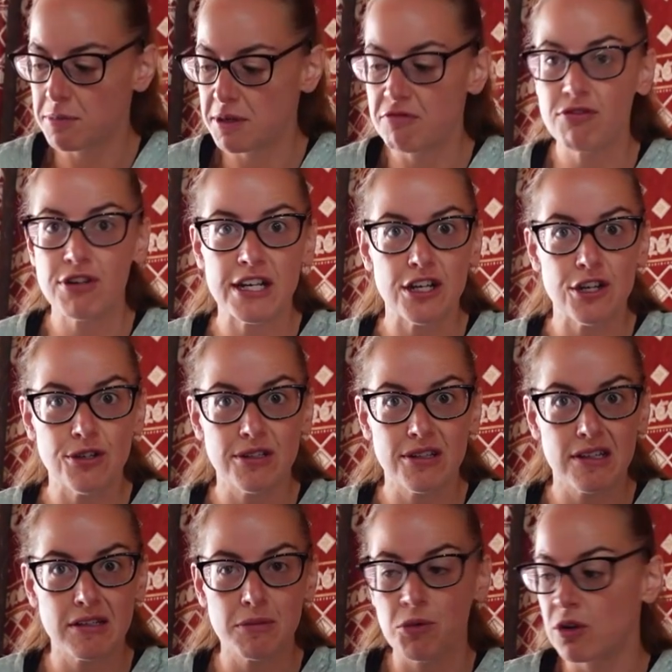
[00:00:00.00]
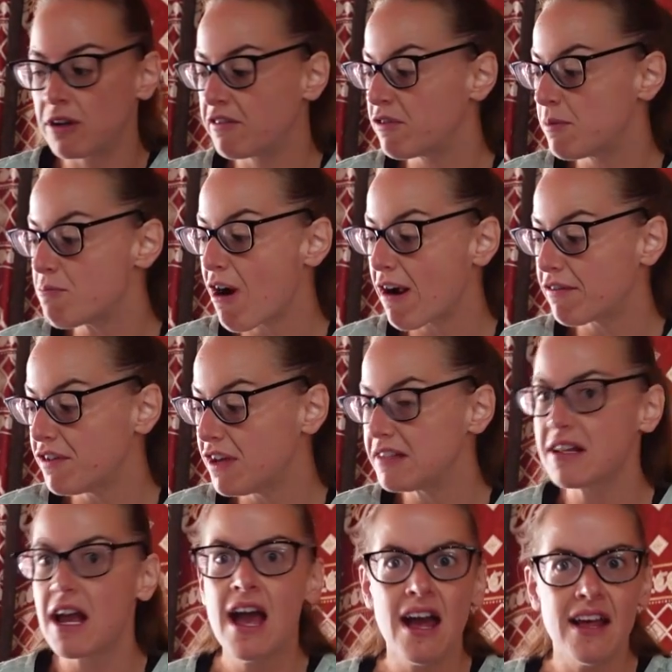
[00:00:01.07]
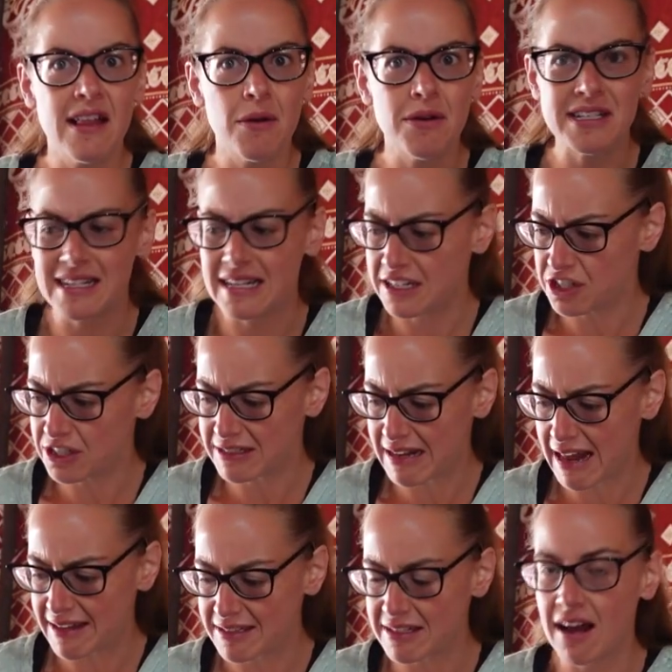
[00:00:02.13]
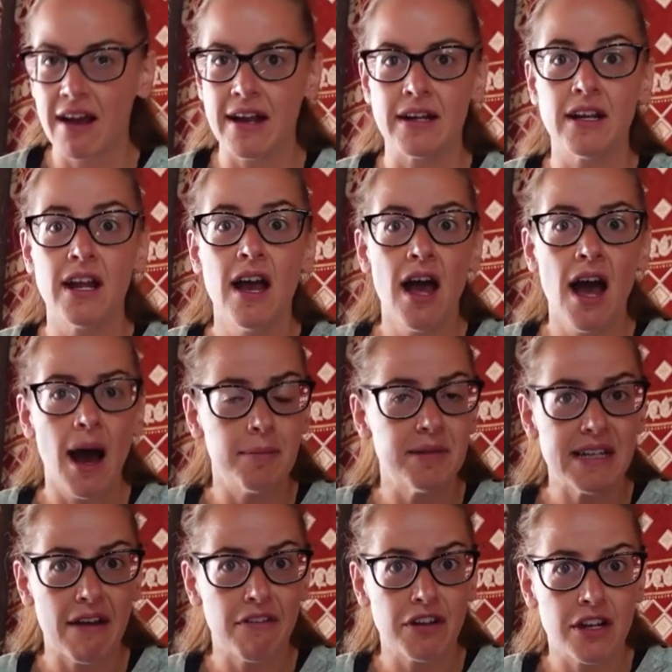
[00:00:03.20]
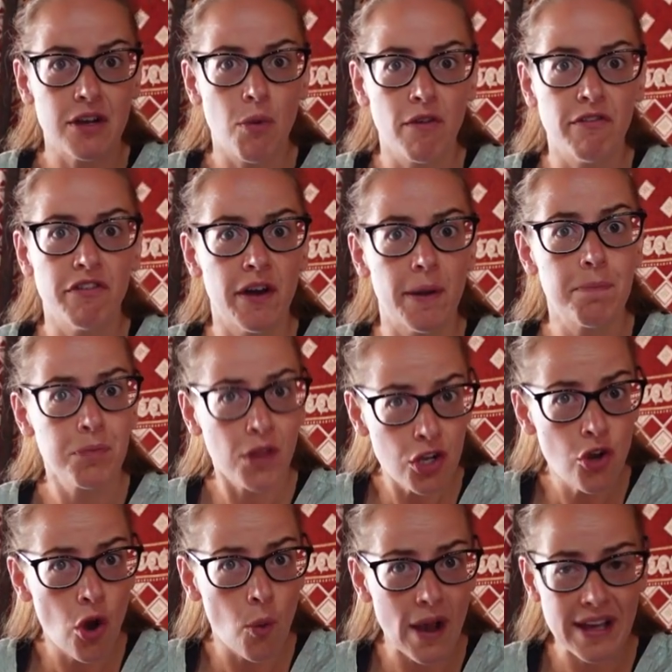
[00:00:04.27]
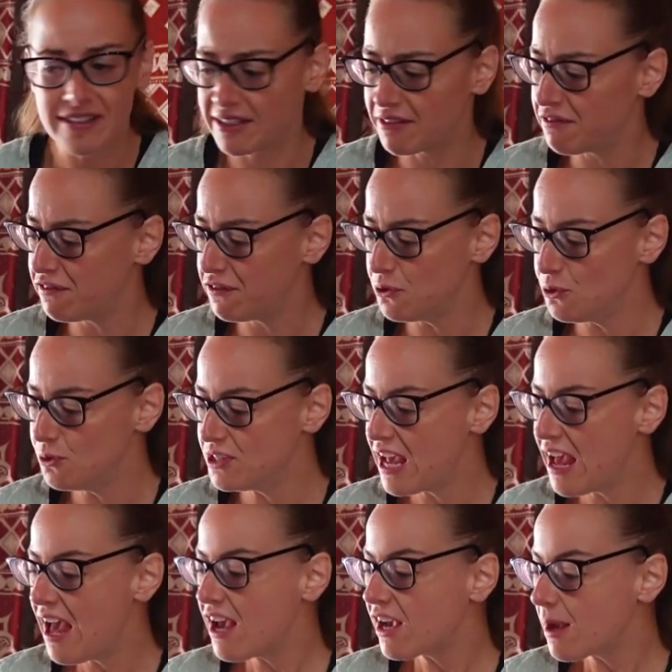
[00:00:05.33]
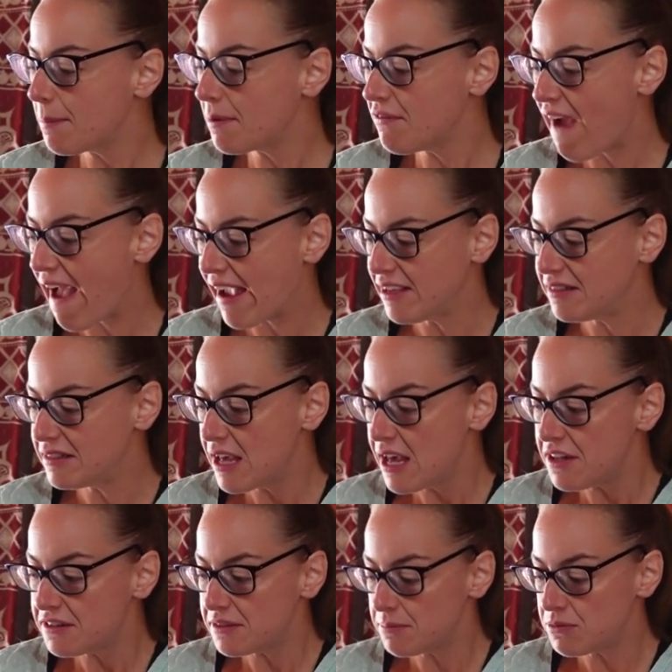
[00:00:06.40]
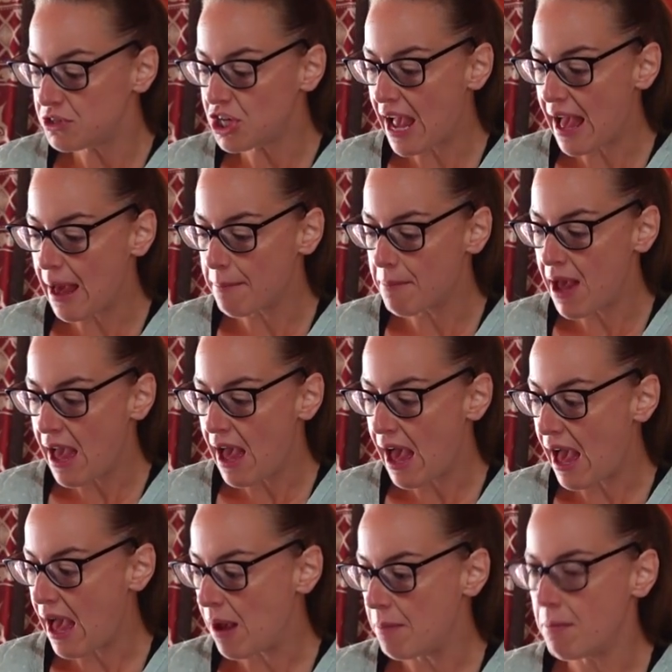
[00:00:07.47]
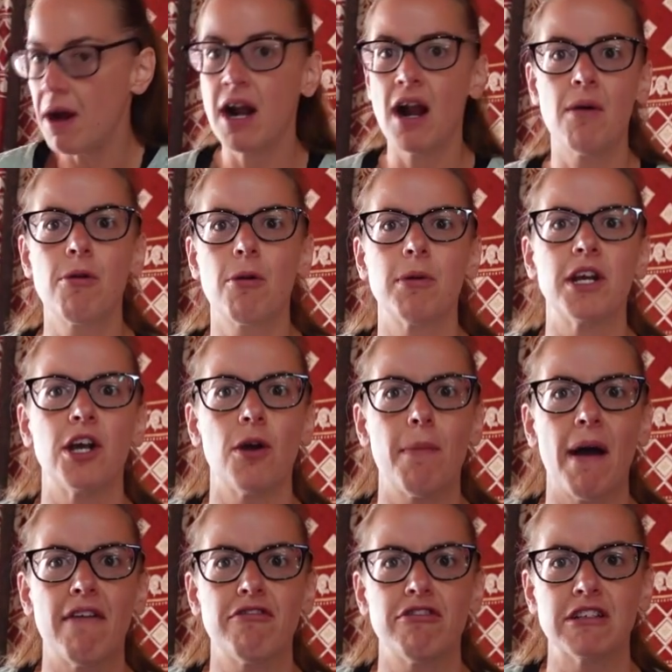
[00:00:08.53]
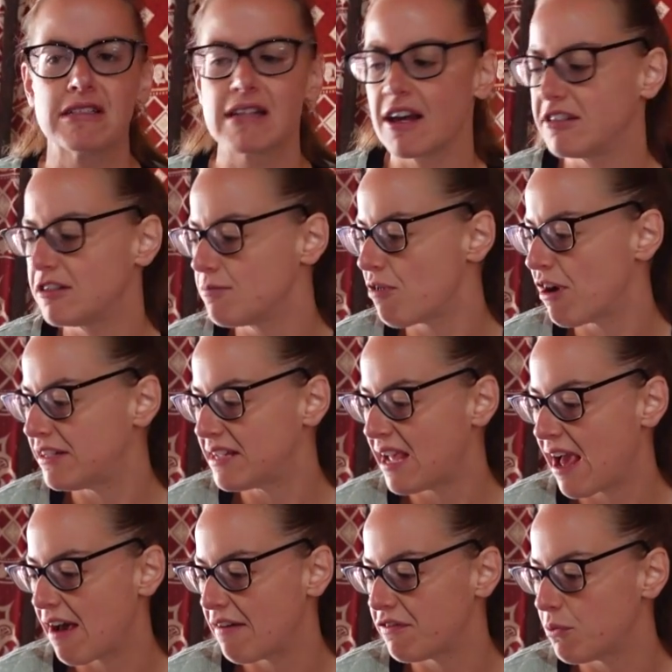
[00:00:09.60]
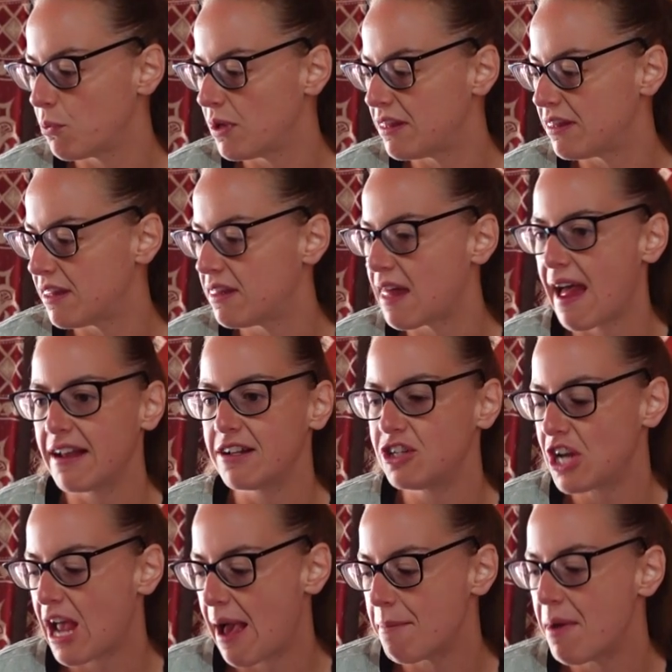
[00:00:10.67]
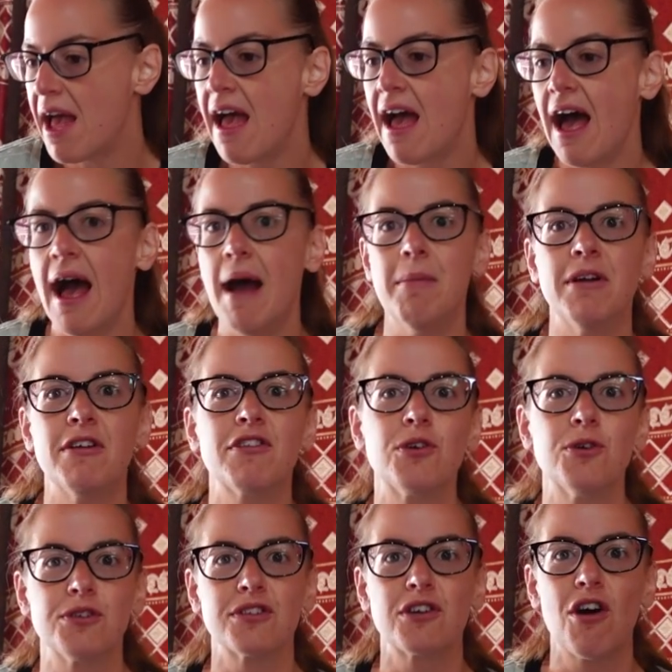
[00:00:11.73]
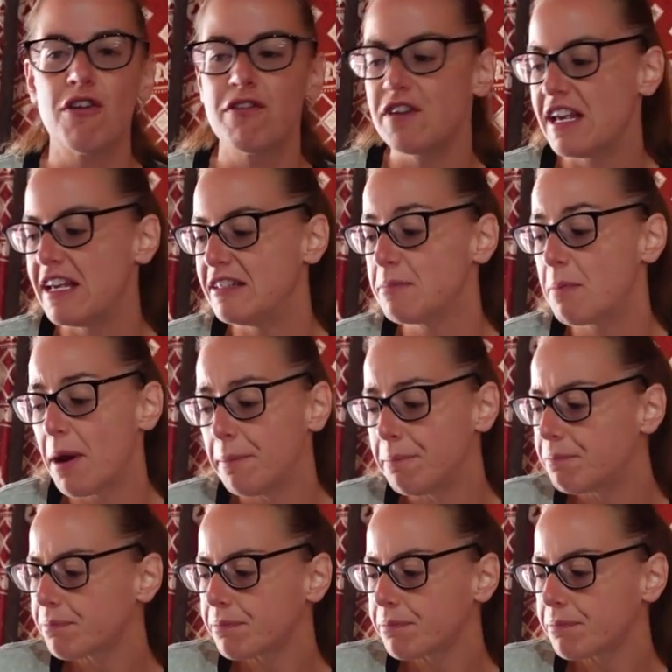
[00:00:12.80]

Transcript: have been reused this morning for breakfast, and they were delicious last night, and I'm definitely one for not wasting food. A couple of eggs, some jam, I'll probably go back for a slice of bread to have with that jam, and of course coffee. But